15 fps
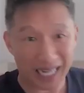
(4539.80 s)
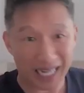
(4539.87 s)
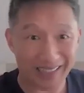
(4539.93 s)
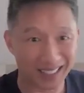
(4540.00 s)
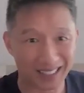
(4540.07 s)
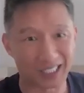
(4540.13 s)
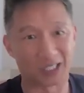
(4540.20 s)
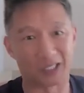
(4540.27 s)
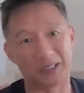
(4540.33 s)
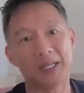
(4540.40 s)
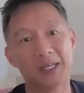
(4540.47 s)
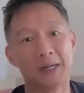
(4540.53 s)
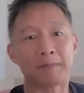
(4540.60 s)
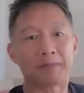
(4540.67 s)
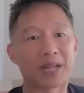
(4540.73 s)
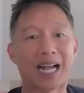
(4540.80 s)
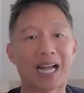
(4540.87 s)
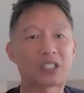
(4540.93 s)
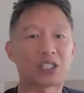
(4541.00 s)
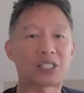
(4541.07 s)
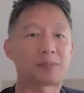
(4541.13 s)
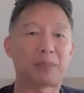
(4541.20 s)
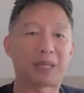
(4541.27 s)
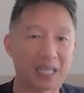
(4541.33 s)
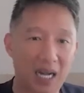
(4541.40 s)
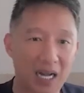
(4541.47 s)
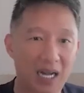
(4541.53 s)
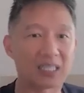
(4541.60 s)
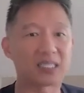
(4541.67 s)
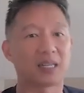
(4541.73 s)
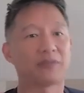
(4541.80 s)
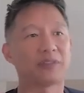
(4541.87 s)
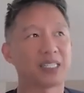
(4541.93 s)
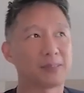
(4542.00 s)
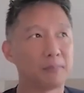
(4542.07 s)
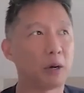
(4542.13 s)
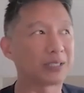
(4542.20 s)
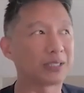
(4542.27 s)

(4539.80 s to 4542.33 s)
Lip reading: or like nickel. I just because of its